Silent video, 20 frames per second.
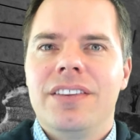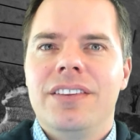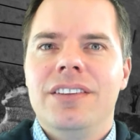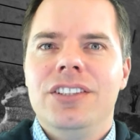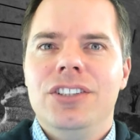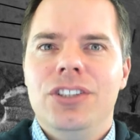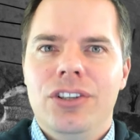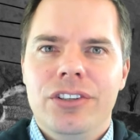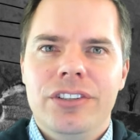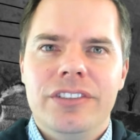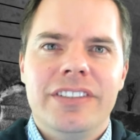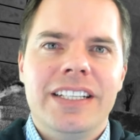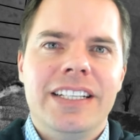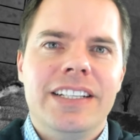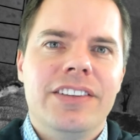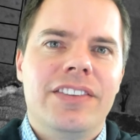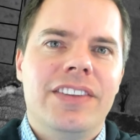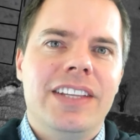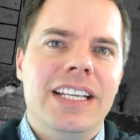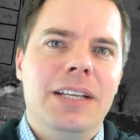
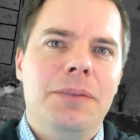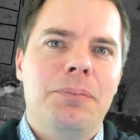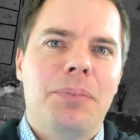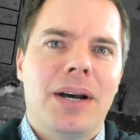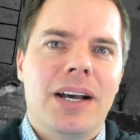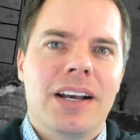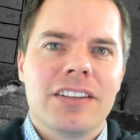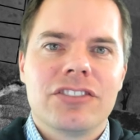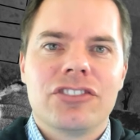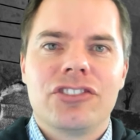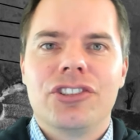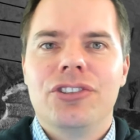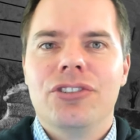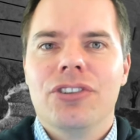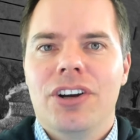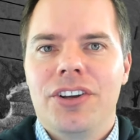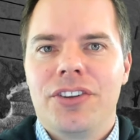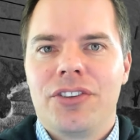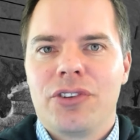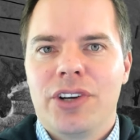using the pasture
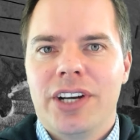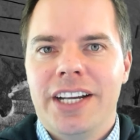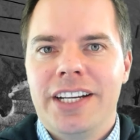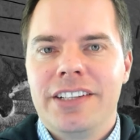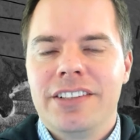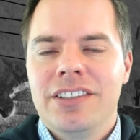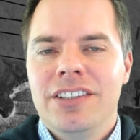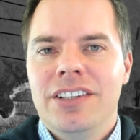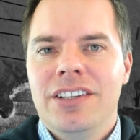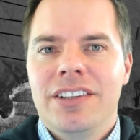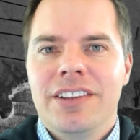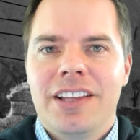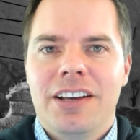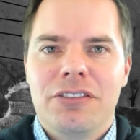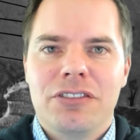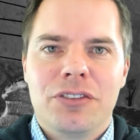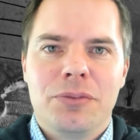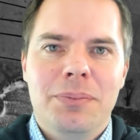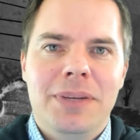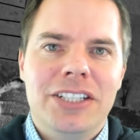growth rate that
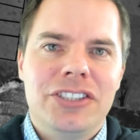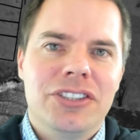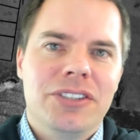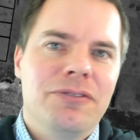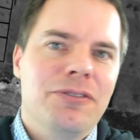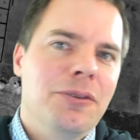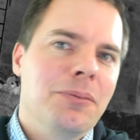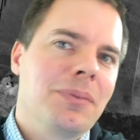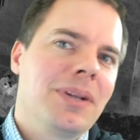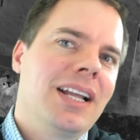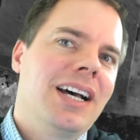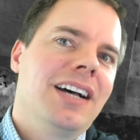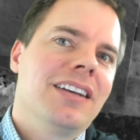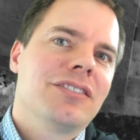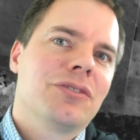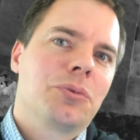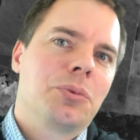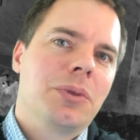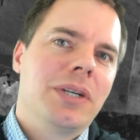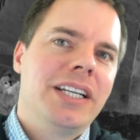was measured from
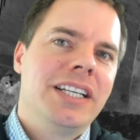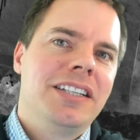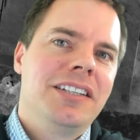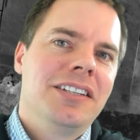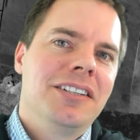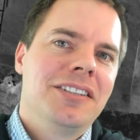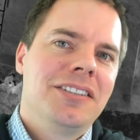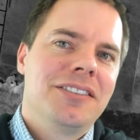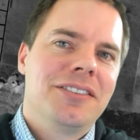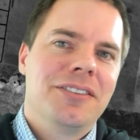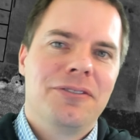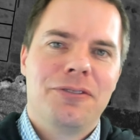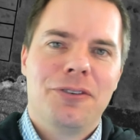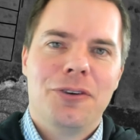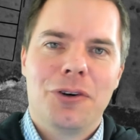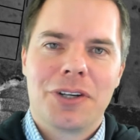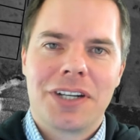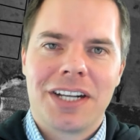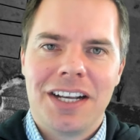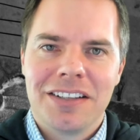last week to
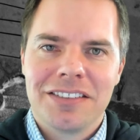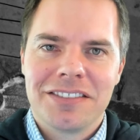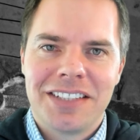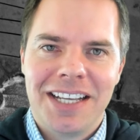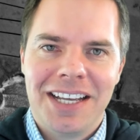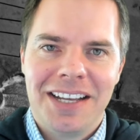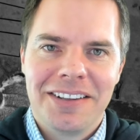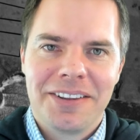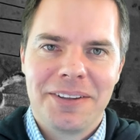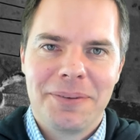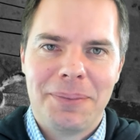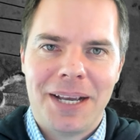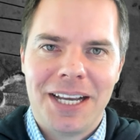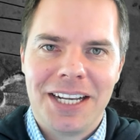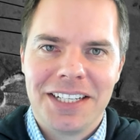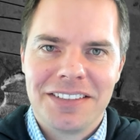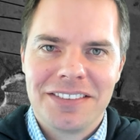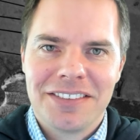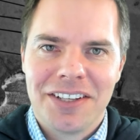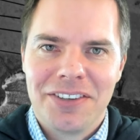forecast out the
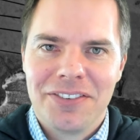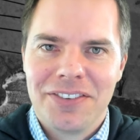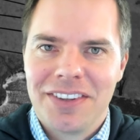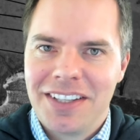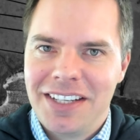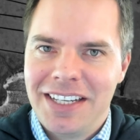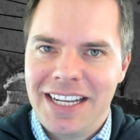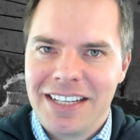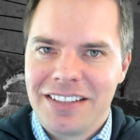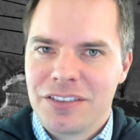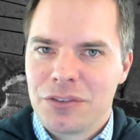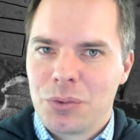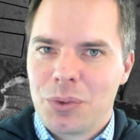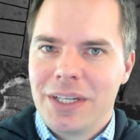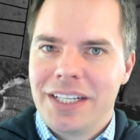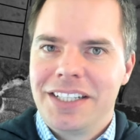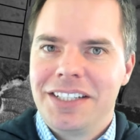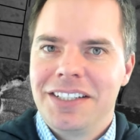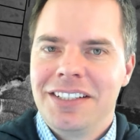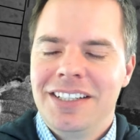paddocks over the next
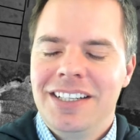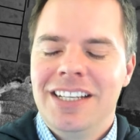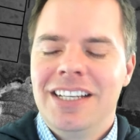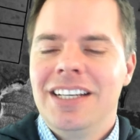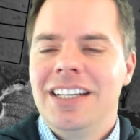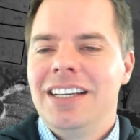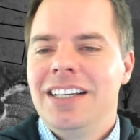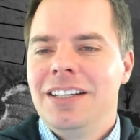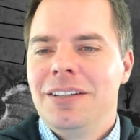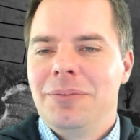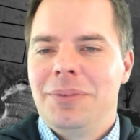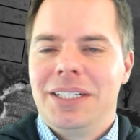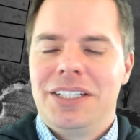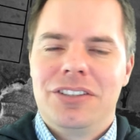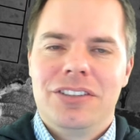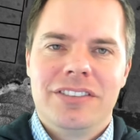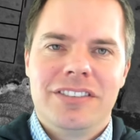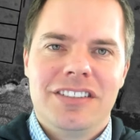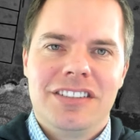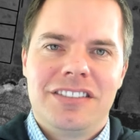week,
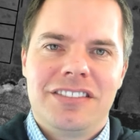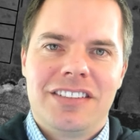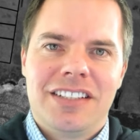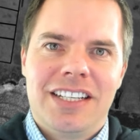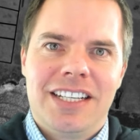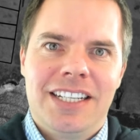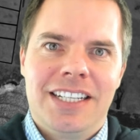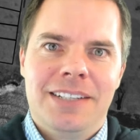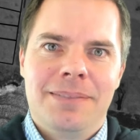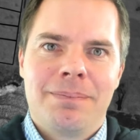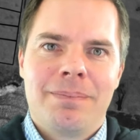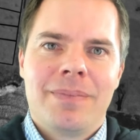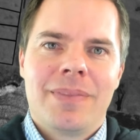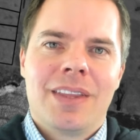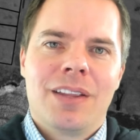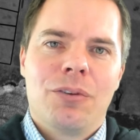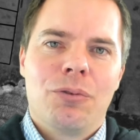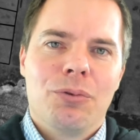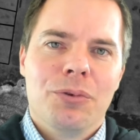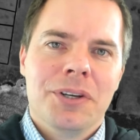because it's a
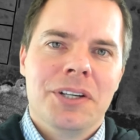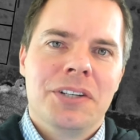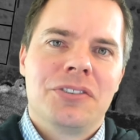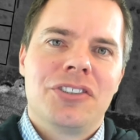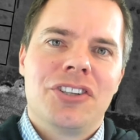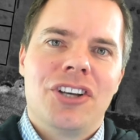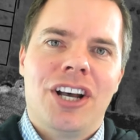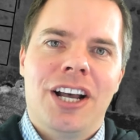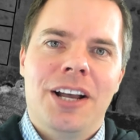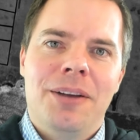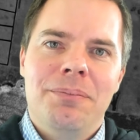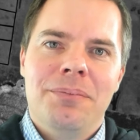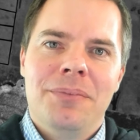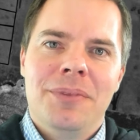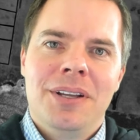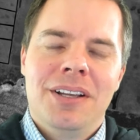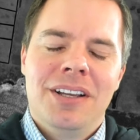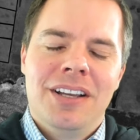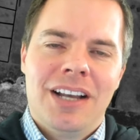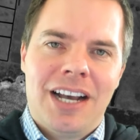real-time,
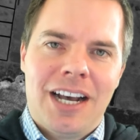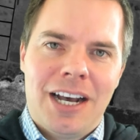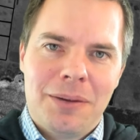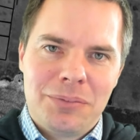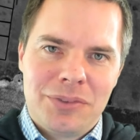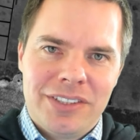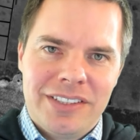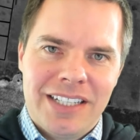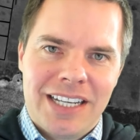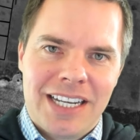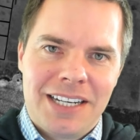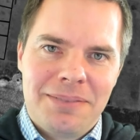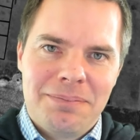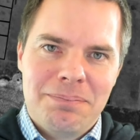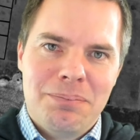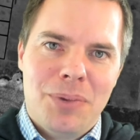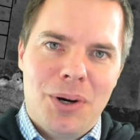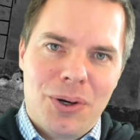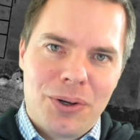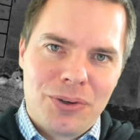up-to-date
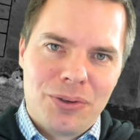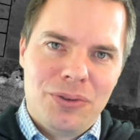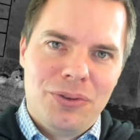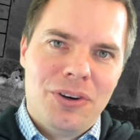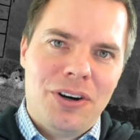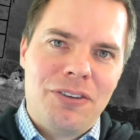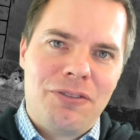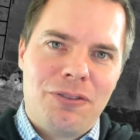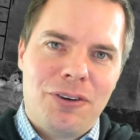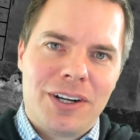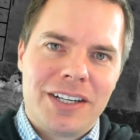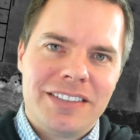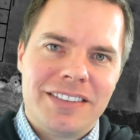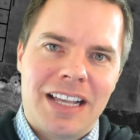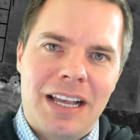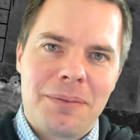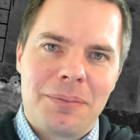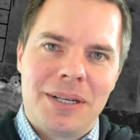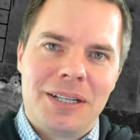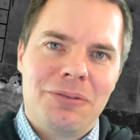model of what is
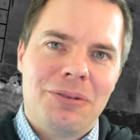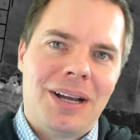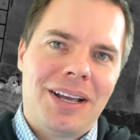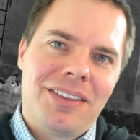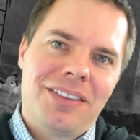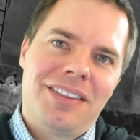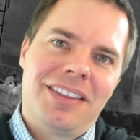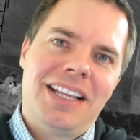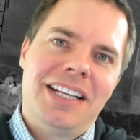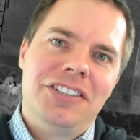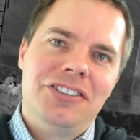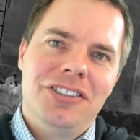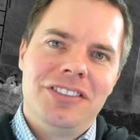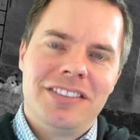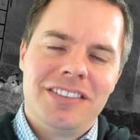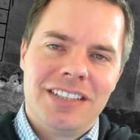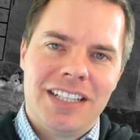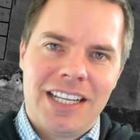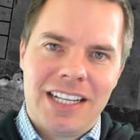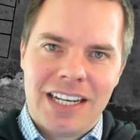happening, rather than
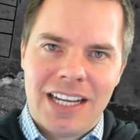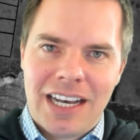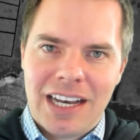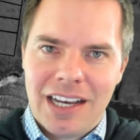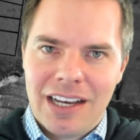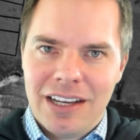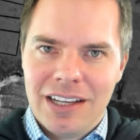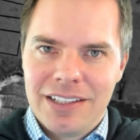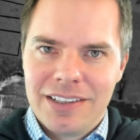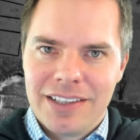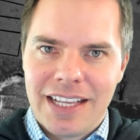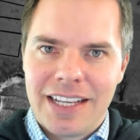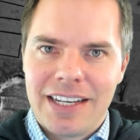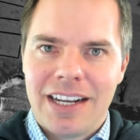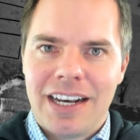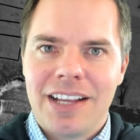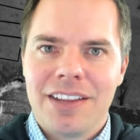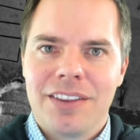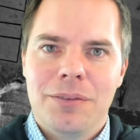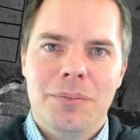using that
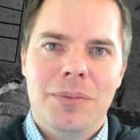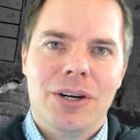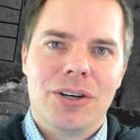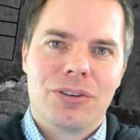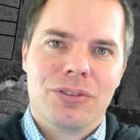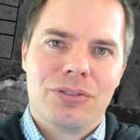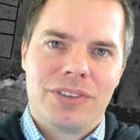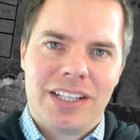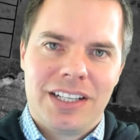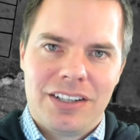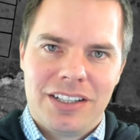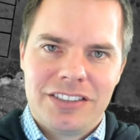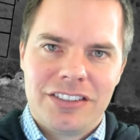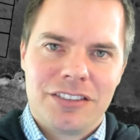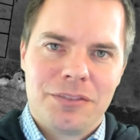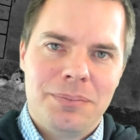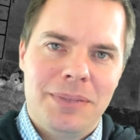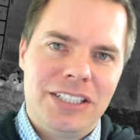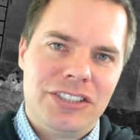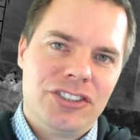other model that I
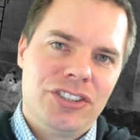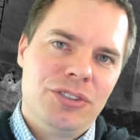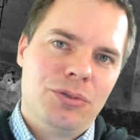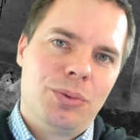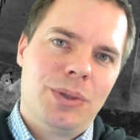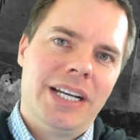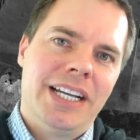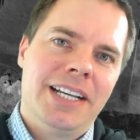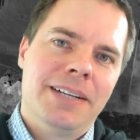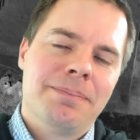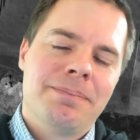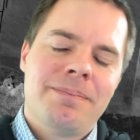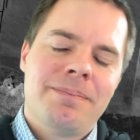just mentioned, where